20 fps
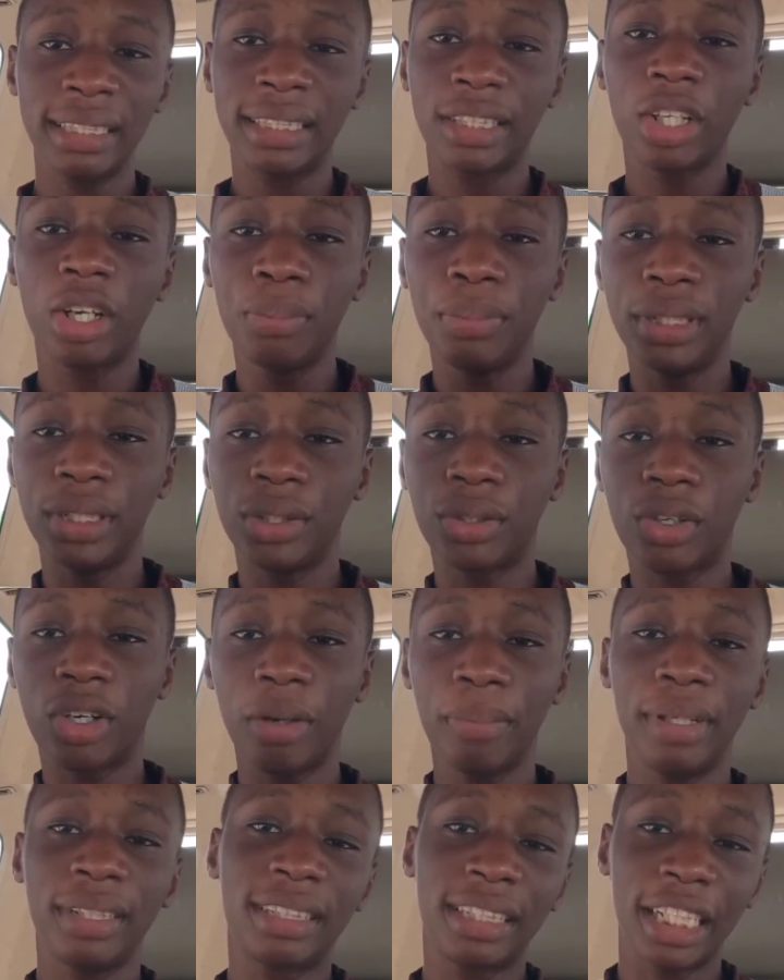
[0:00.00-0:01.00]
kindly tell me in the
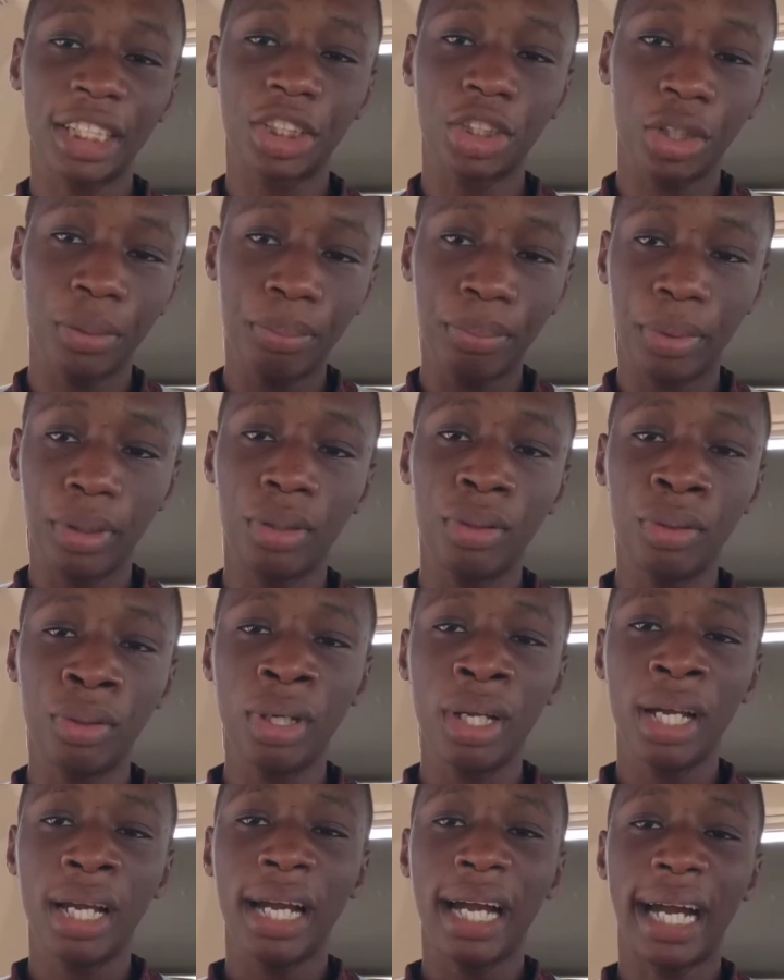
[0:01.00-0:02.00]
comment section
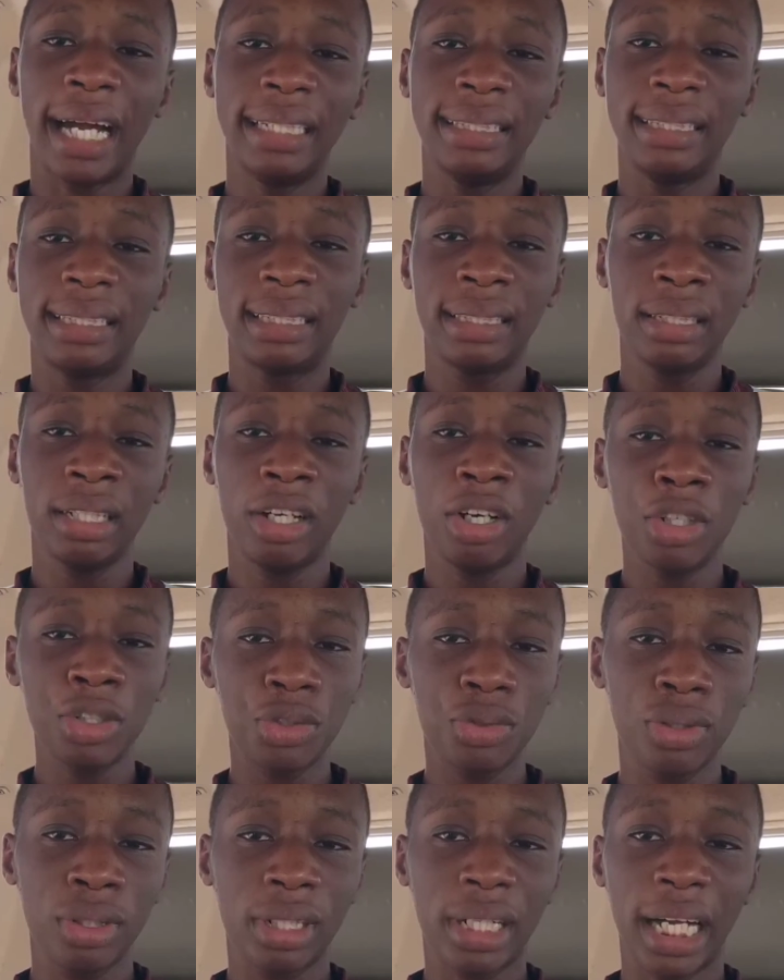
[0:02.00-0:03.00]
below. And
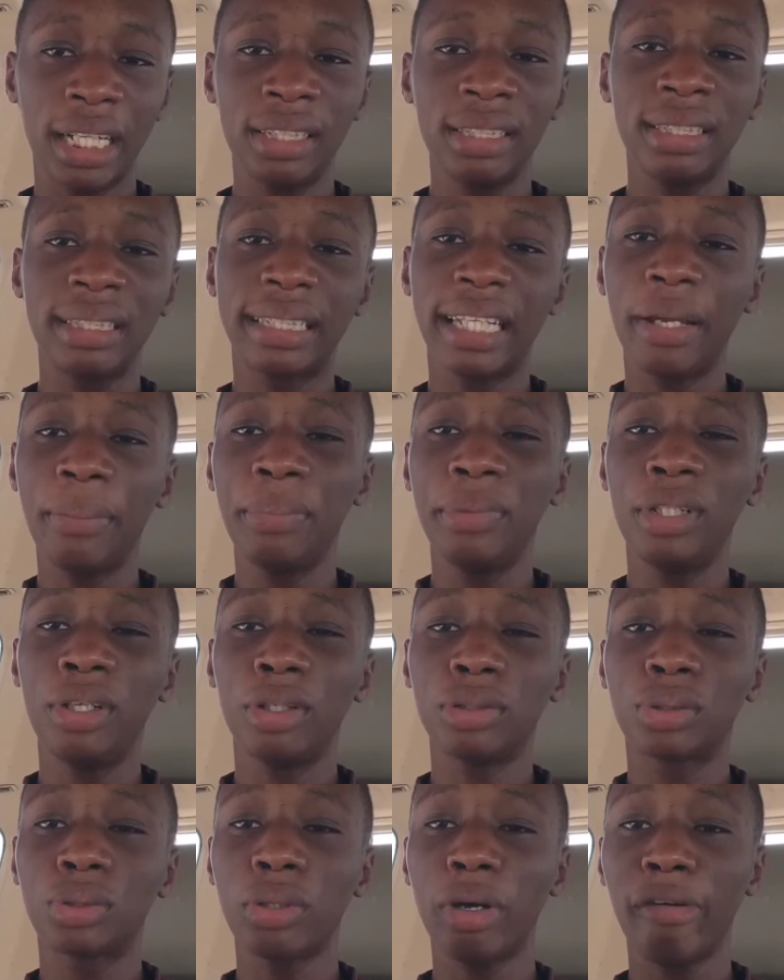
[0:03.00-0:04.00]
also kindly tell
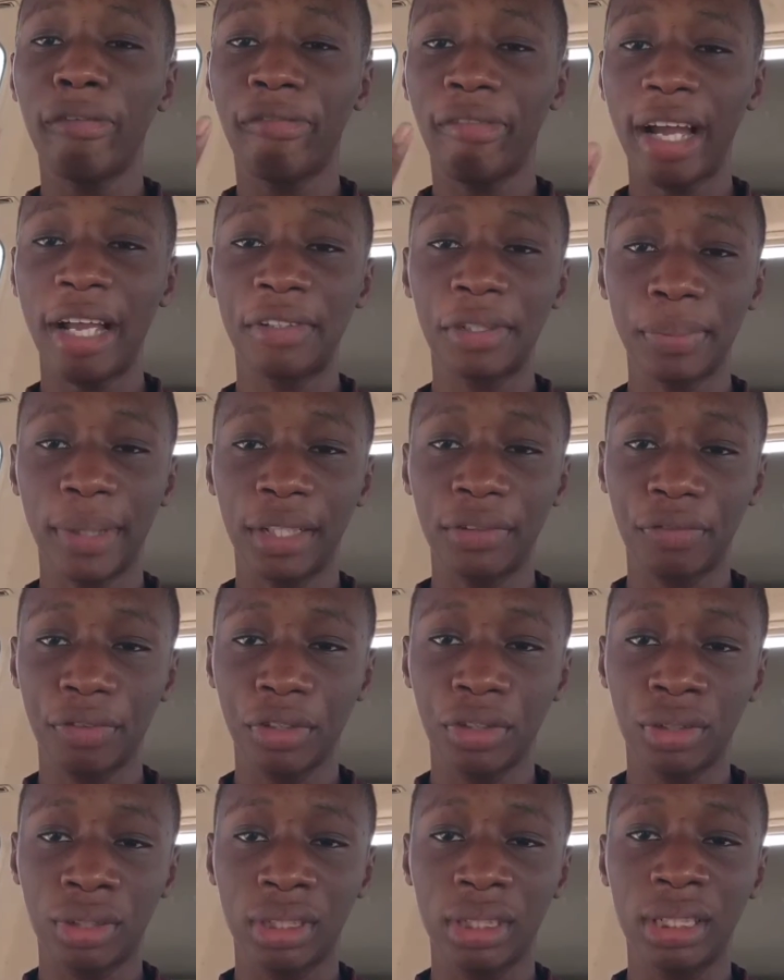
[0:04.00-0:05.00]
me your top 5
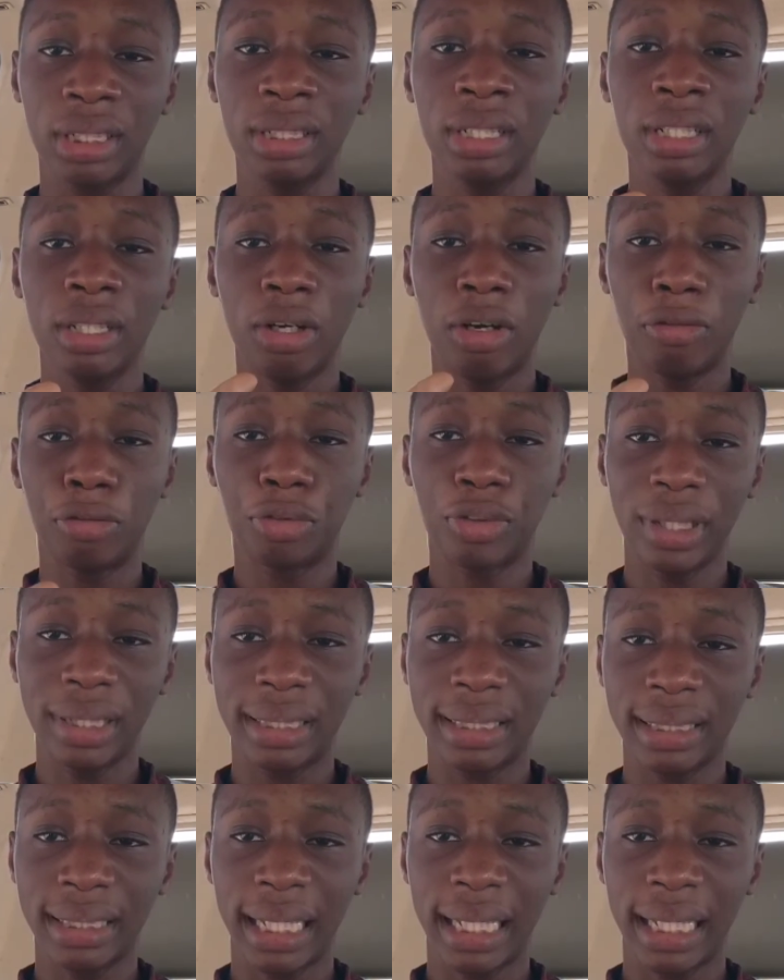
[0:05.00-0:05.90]
smartphones of